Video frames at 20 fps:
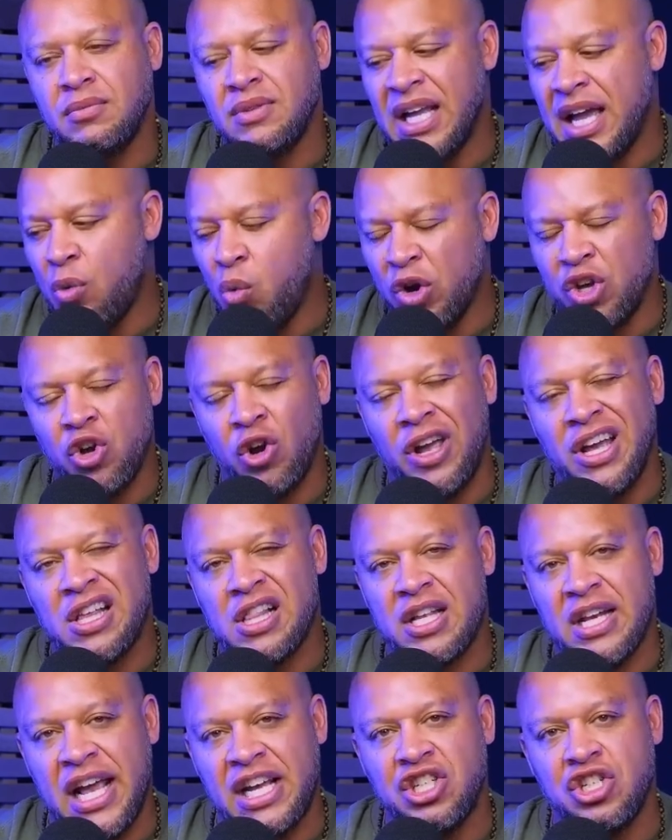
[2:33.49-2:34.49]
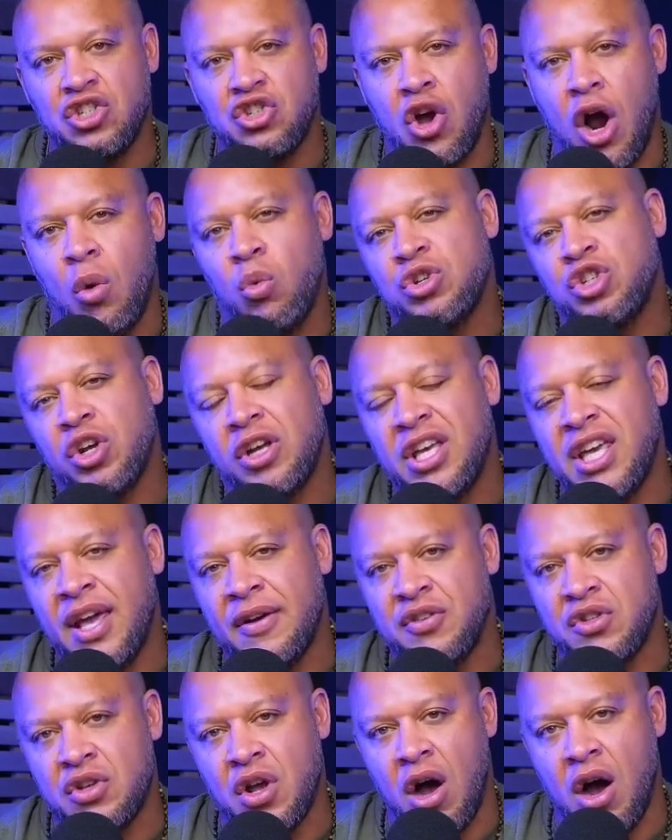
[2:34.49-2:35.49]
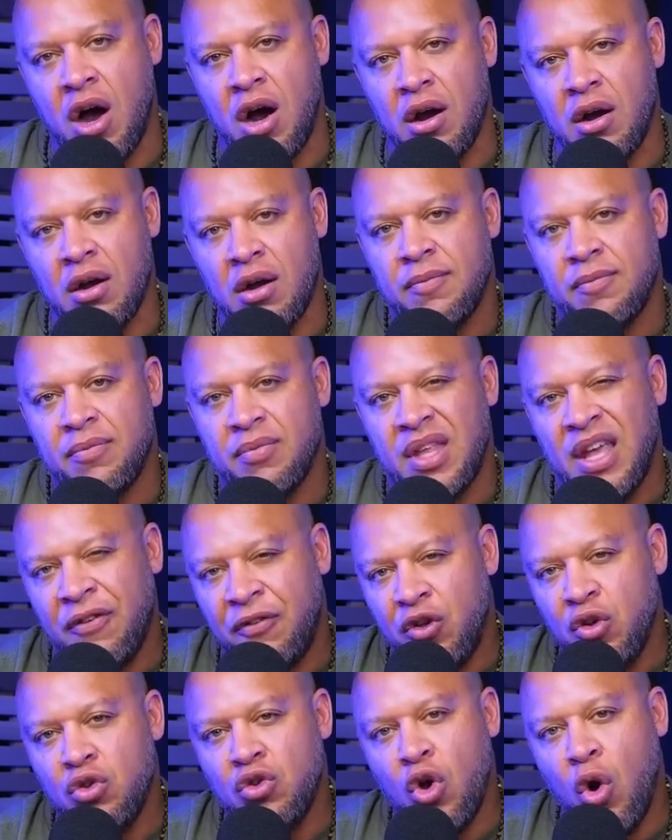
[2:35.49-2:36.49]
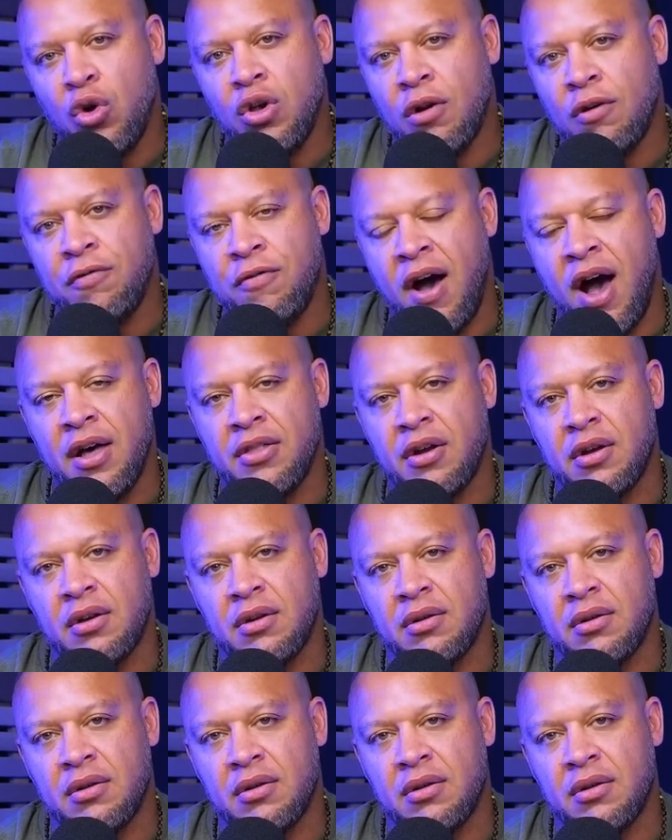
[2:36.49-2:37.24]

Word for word: and what your inclinations are and what your gifts are if you know your father.